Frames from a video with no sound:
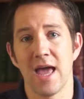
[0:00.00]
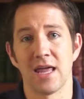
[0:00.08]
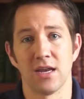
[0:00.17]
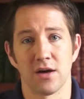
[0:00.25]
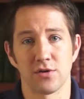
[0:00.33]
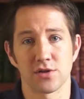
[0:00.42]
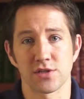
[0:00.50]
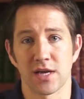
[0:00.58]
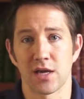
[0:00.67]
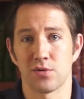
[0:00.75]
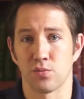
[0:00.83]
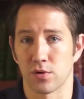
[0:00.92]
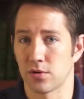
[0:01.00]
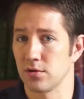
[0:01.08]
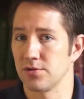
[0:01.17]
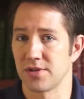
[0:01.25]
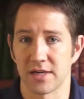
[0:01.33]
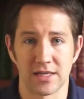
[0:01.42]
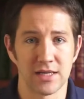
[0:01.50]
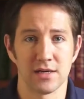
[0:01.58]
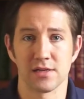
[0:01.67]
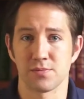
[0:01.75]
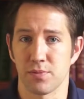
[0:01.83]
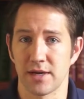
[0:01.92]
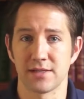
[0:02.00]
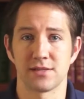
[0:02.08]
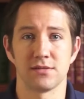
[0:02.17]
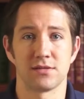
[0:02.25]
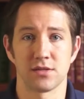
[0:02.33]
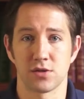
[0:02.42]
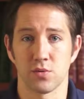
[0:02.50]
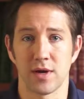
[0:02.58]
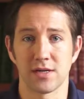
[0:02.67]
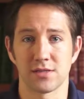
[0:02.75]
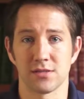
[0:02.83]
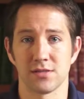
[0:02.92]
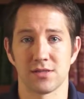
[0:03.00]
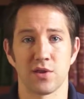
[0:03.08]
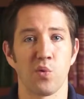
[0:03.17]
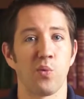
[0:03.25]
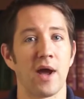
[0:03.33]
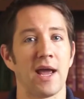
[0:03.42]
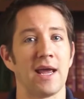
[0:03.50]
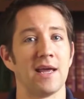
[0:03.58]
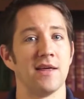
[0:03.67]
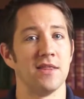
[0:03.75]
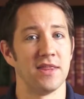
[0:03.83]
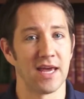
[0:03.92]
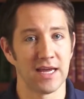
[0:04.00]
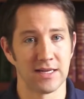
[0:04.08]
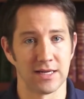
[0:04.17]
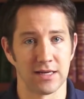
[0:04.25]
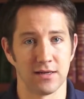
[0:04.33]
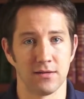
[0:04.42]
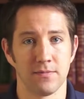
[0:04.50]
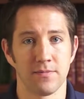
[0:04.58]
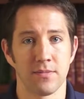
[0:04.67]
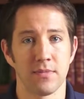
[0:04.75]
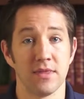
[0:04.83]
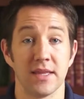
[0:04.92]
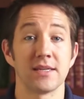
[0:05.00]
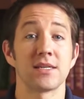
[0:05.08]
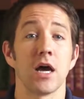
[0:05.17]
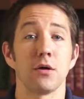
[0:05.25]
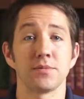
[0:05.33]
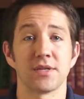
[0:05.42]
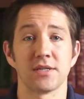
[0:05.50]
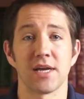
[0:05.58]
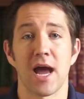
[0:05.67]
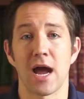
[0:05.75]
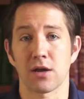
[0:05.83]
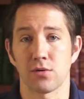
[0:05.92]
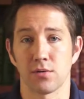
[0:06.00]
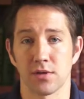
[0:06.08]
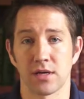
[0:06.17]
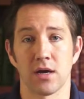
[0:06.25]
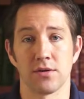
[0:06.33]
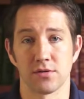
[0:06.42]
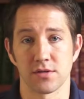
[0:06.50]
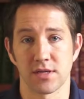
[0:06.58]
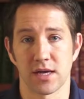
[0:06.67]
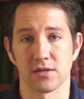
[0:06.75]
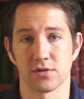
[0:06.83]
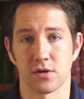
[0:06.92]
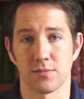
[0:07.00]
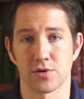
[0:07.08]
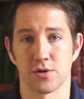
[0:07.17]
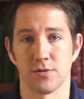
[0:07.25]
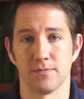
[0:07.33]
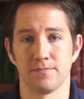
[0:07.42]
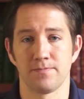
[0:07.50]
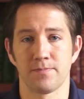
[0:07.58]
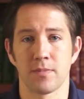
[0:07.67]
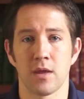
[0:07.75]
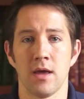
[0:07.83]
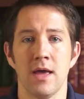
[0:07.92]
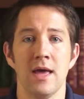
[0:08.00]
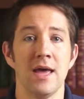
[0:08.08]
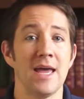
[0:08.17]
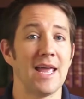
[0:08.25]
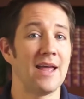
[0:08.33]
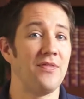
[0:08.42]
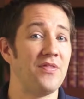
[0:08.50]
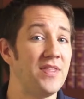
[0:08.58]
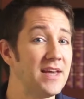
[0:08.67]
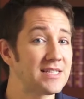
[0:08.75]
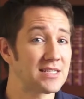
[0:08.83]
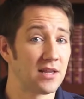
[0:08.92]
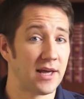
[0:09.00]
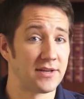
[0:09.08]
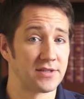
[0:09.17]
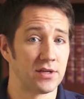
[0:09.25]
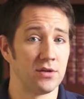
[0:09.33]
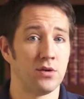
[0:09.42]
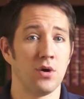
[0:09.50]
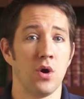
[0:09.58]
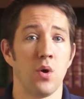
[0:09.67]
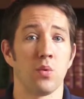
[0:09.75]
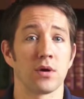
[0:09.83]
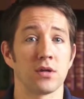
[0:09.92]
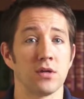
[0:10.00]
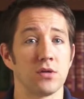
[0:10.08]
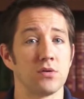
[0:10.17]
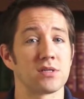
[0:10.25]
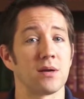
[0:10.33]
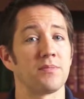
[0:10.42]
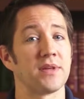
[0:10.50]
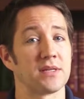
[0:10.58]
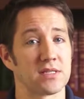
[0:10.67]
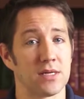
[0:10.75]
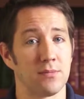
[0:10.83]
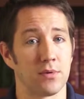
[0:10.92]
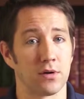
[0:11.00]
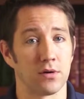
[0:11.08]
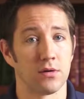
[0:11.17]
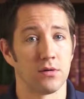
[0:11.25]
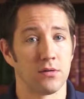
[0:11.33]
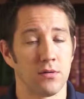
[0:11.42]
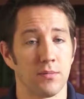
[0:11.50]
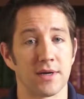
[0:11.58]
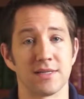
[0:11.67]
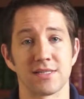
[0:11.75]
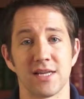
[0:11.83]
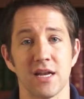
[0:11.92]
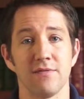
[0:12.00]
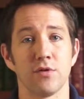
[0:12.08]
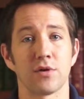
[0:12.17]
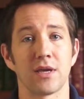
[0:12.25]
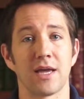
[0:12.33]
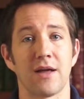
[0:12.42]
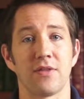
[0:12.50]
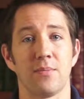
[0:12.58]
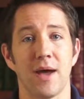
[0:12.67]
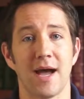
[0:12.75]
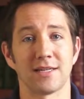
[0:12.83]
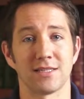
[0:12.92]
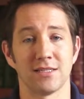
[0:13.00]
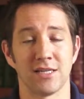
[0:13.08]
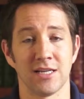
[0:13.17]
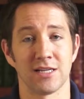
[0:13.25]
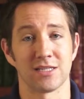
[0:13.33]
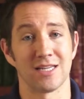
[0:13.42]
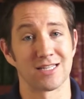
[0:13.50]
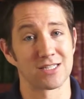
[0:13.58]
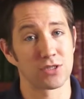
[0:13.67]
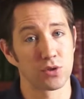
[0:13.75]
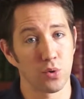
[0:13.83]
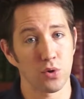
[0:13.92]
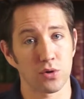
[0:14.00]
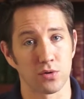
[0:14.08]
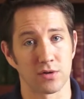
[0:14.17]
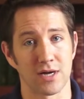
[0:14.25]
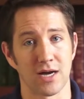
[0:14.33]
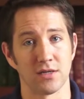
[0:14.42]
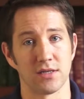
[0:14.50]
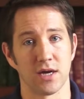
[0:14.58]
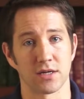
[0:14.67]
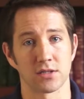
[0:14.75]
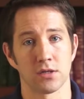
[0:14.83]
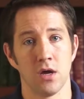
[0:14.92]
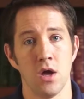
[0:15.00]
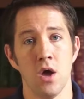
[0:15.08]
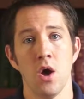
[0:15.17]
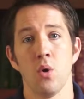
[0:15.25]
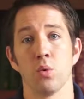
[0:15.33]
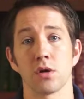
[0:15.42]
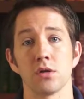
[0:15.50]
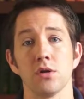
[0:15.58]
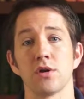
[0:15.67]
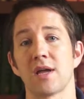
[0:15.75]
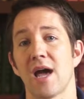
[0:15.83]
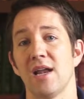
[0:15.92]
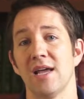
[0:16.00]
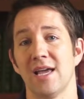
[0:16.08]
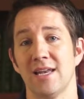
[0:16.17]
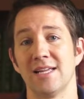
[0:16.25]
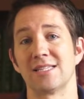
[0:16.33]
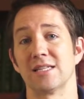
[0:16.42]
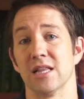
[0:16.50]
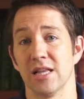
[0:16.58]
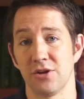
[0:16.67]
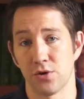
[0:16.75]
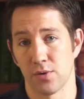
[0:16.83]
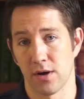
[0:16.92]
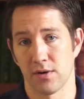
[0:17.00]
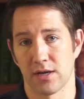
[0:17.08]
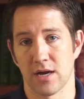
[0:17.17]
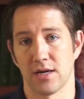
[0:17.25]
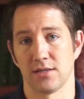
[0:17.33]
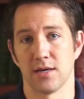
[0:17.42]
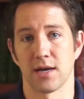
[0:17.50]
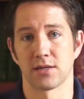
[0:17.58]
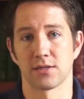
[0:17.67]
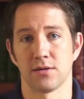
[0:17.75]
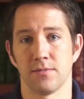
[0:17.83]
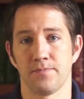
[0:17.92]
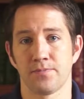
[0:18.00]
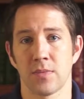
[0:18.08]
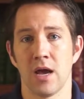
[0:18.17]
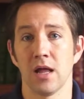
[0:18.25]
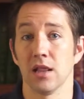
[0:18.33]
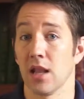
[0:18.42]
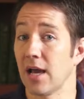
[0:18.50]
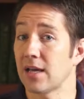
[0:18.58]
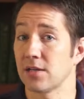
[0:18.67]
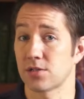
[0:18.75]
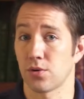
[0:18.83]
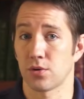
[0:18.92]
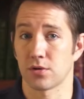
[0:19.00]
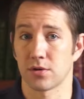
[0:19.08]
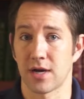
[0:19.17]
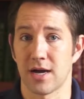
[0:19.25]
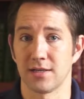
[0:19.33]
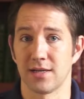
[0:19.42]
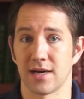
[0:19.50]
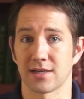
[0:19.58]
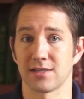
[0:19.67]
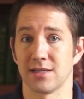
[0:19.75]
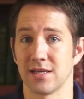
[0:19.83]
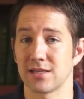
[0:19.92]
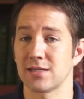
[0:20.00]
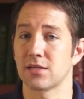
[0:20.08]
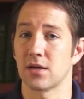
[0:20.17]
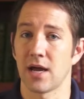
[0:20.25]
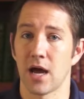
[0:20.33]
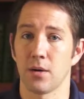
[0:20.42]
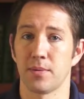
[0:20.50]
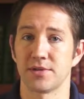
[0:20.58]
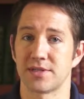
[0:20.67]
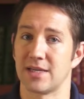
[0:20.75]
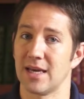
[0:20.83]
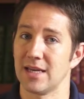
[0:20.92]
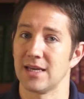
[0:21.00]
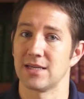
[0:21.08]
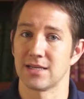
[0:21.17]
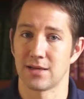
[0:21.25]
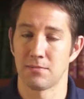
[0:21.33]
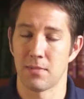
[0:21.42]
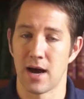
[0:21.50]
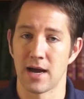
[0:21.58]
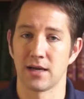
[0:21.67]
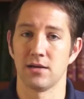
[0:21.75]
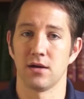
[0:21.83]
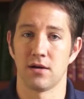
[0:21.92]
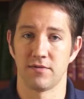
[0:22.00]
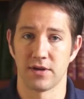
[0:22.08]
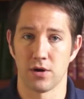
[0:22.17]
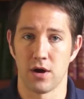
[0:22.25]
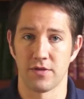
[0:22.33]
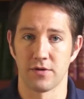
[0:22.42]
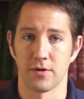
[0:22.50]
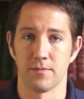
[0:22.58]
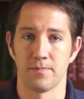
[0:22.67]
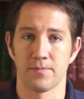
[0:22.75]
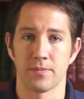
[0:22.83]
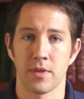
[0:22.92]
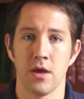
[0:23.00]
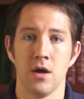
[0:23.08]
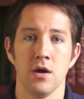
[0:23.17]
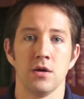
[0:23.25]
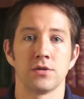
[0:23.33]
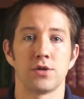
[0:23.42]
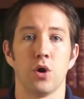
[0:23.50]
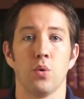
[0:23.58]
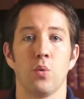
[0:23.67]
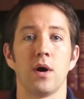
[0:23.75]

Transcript: and understand words, ideas, places, situations the way they did. This helps us accurately understand Scripture. In this lesson, we're going to do something similar, but instead of looking at the passage in its historical context, we're going to look at it in its literary context. Like historical context, this is going to help us get into the mind of the author. So,